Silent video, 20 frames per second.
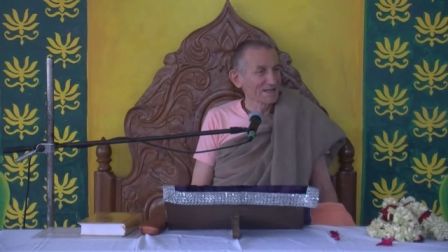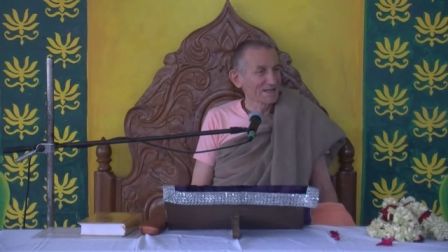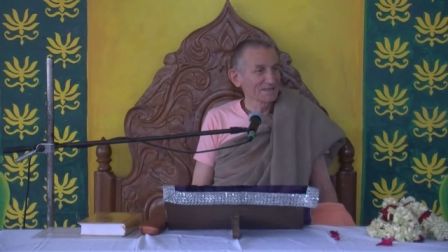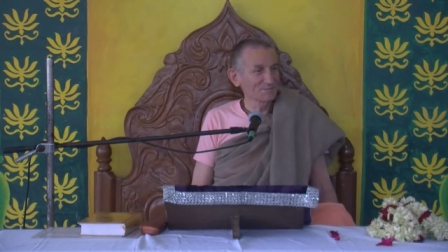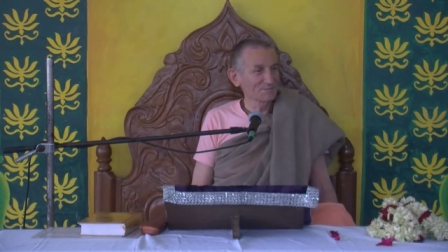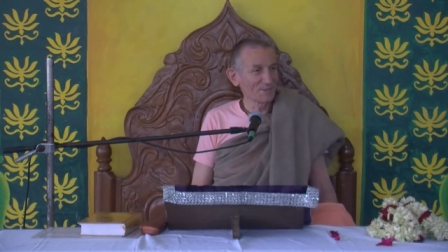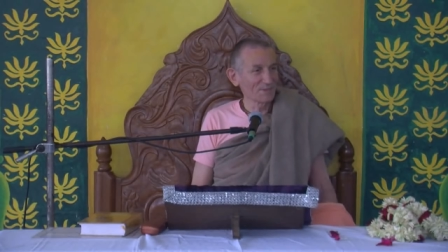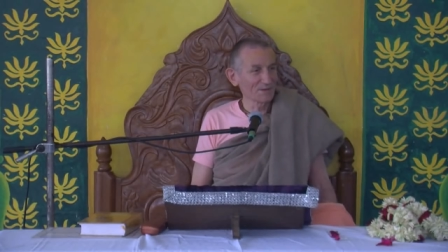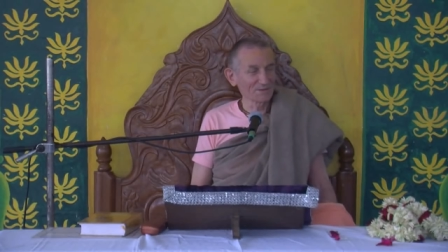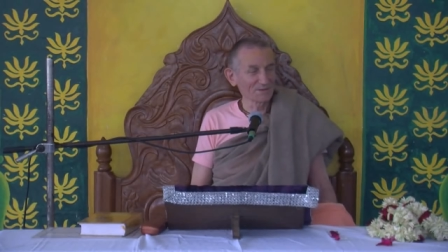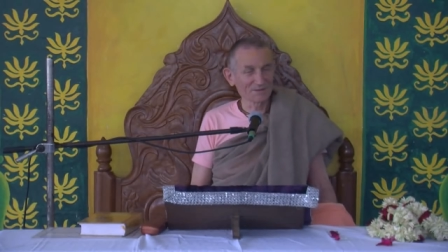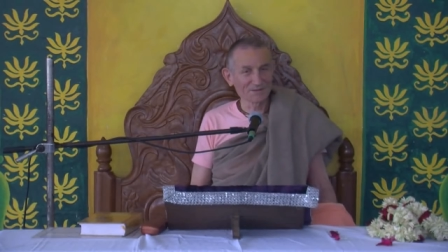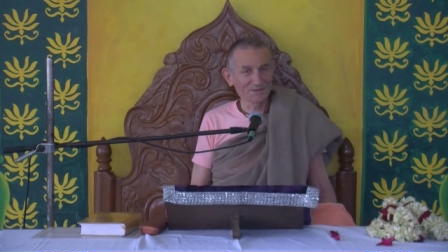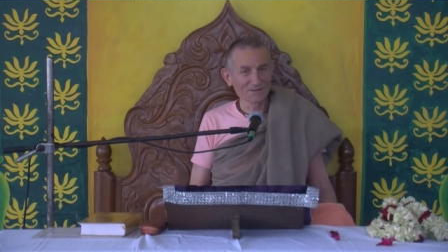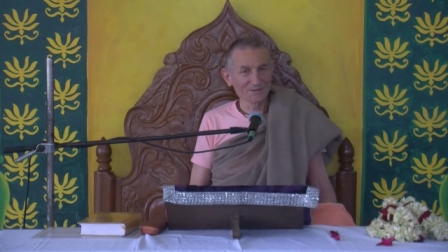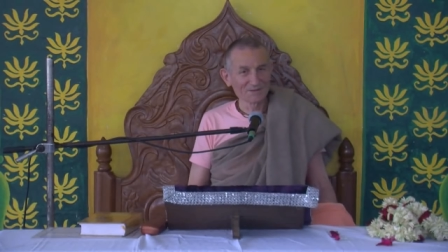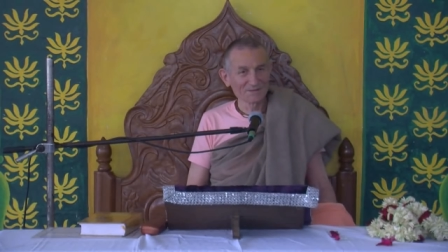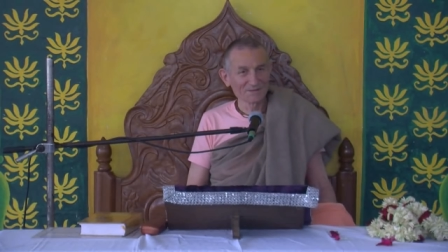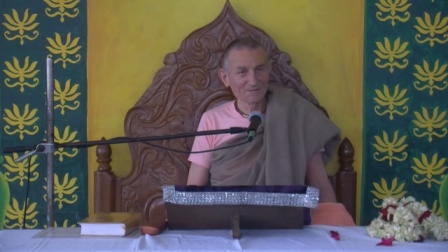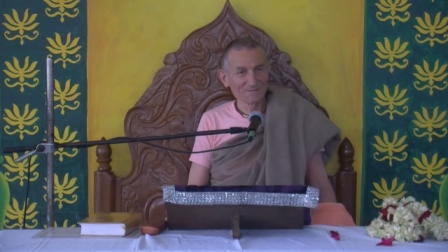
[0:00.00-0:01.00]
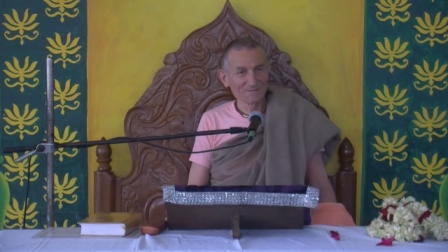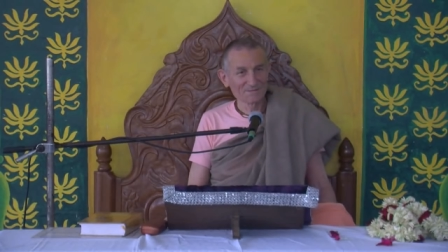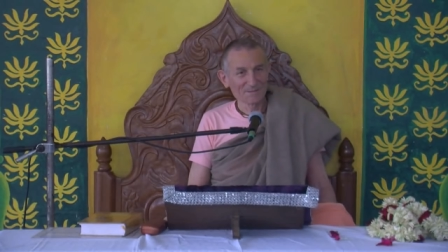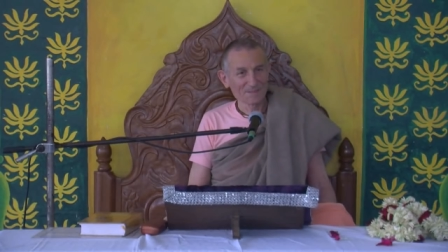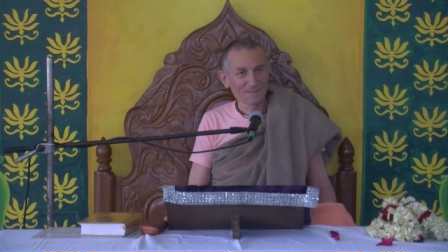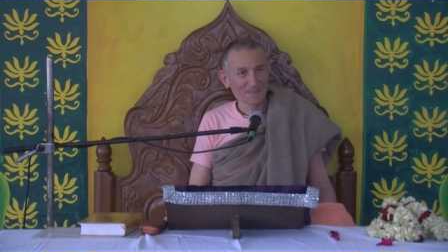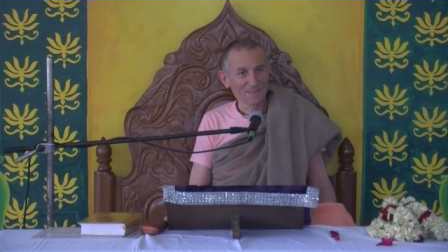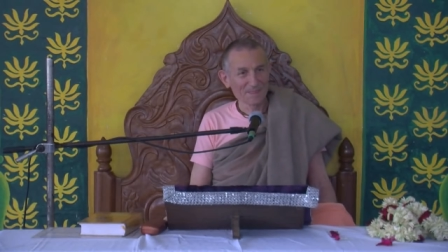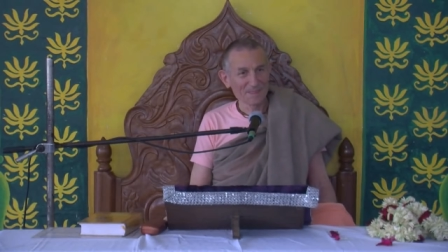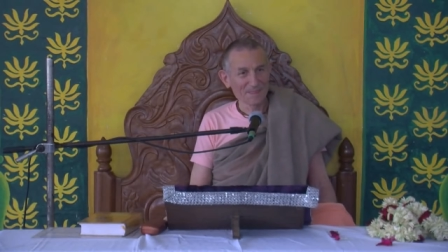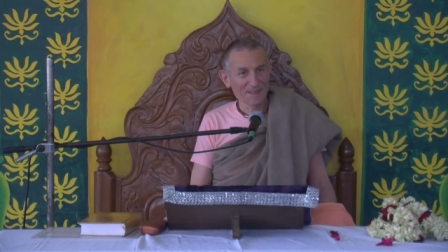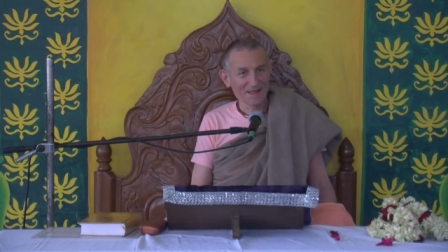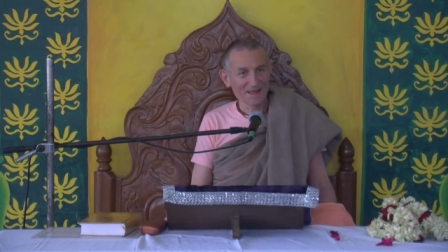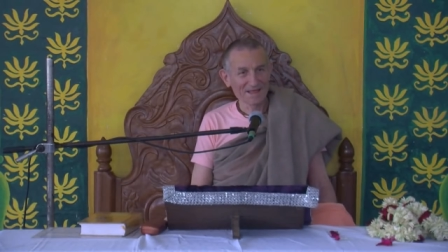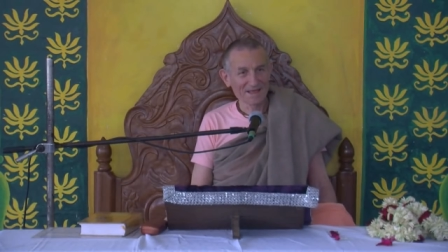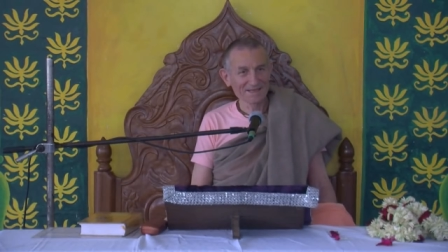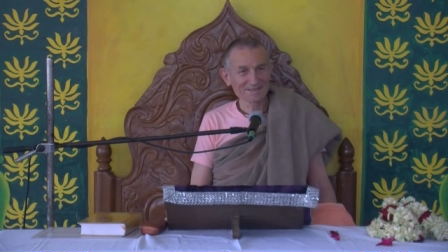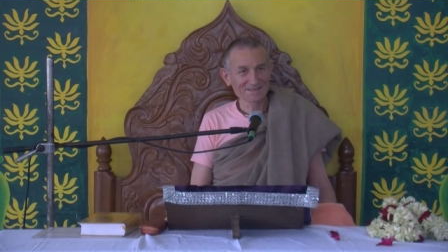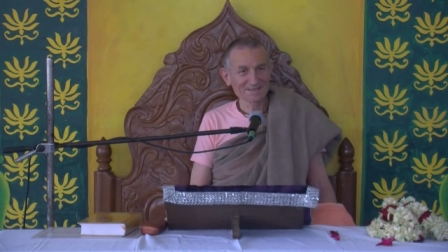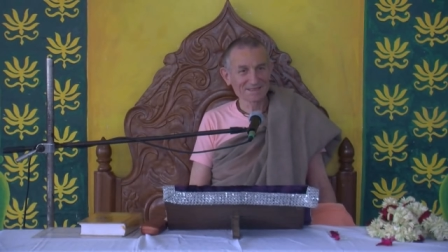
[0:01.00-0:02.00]
He's both.
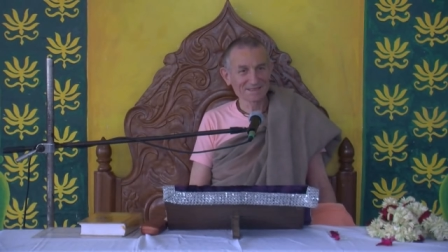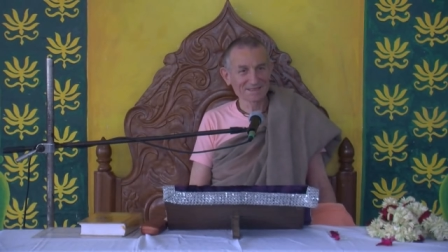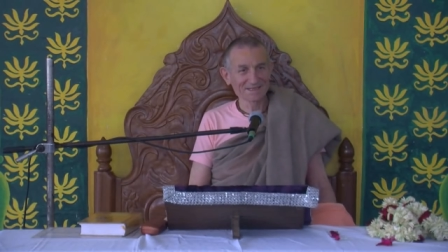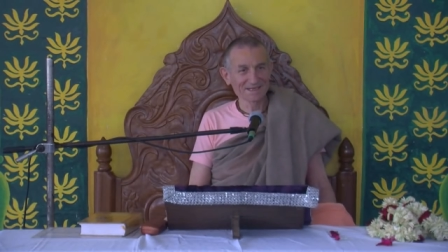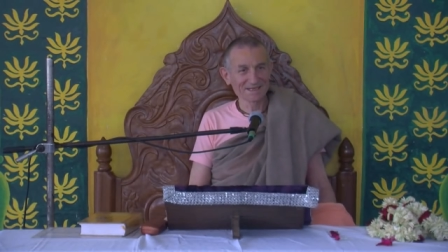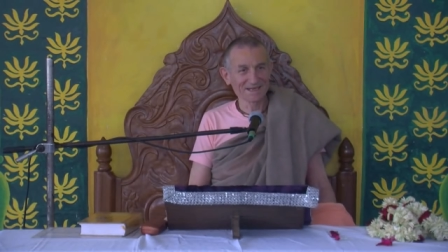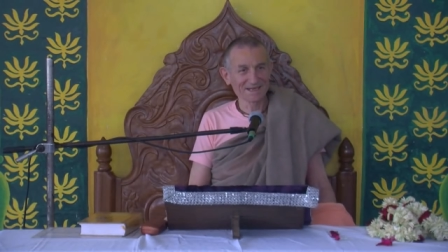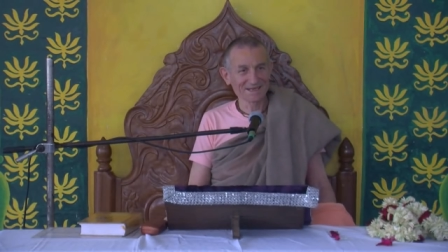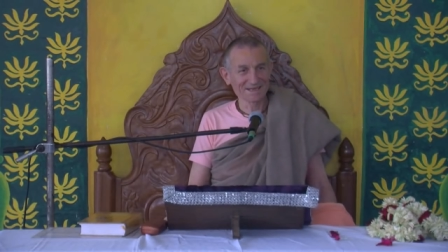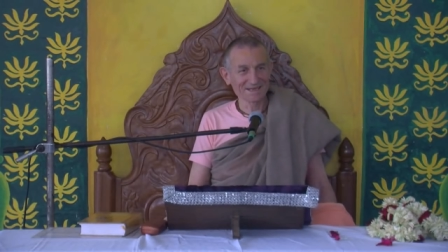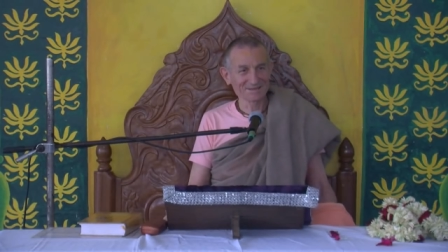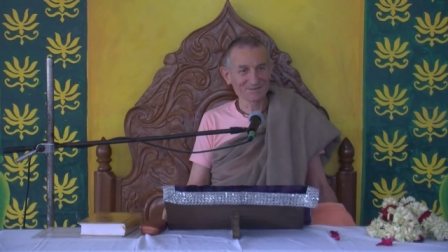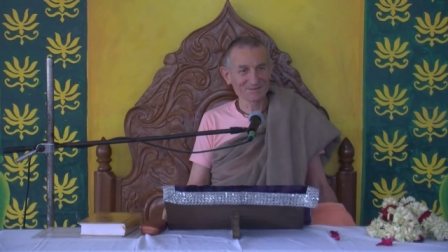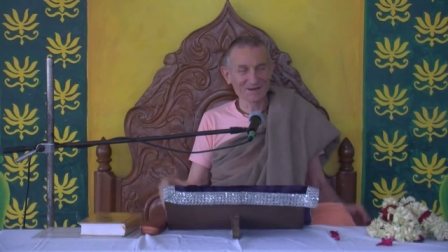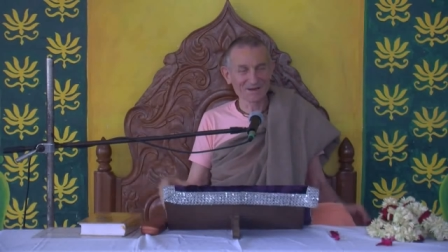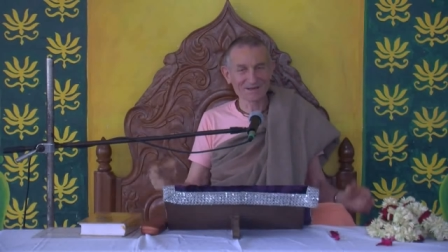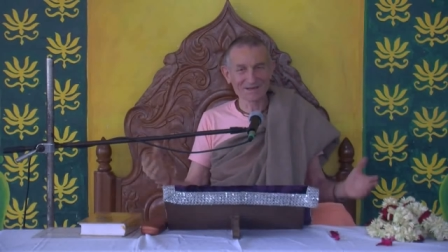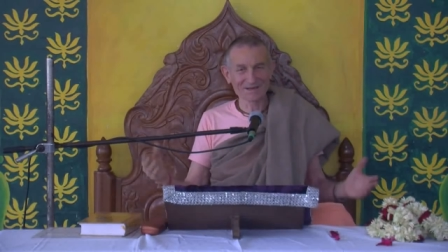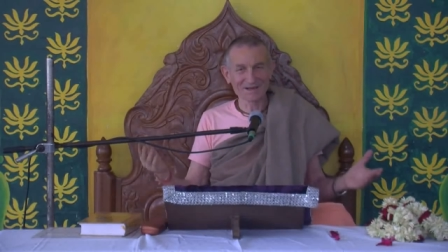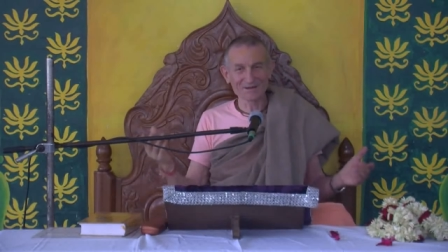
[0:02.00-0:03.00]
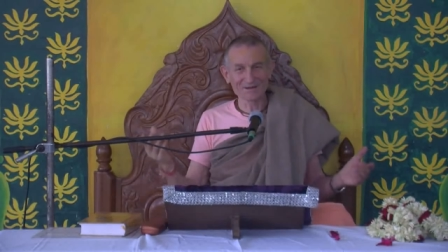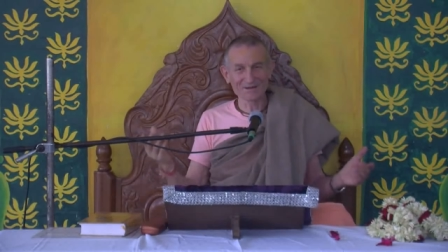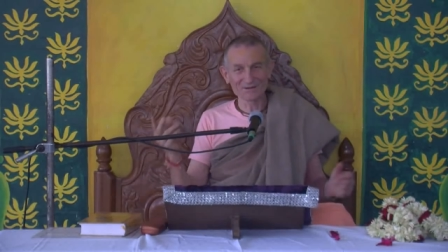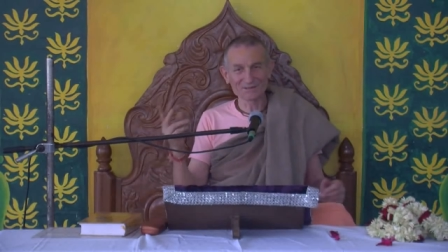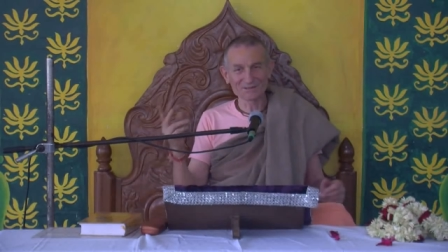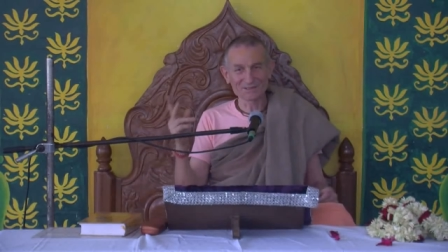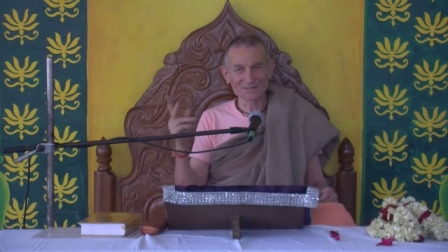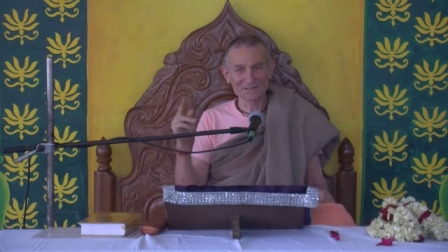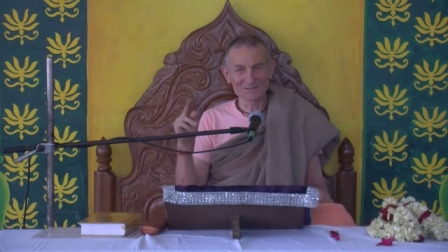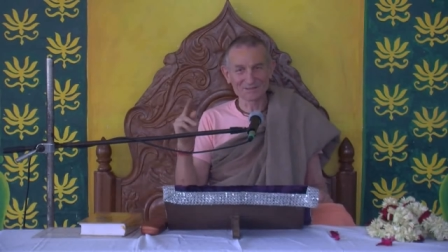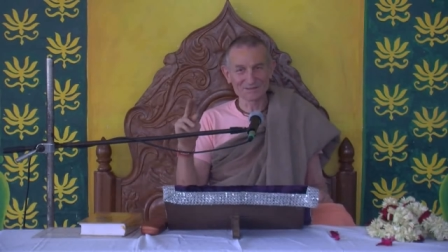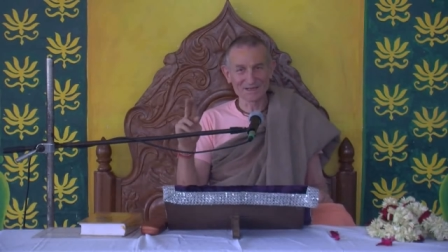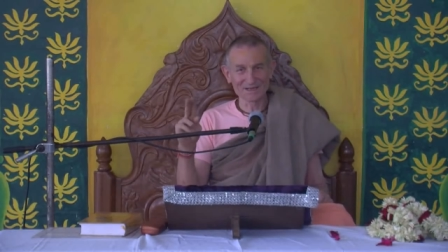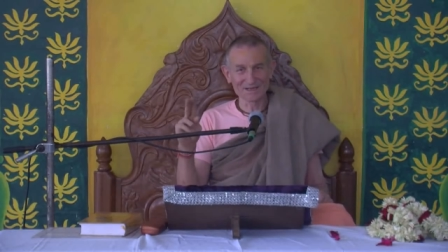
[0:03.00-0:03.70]
He's, he's Radha and Krishna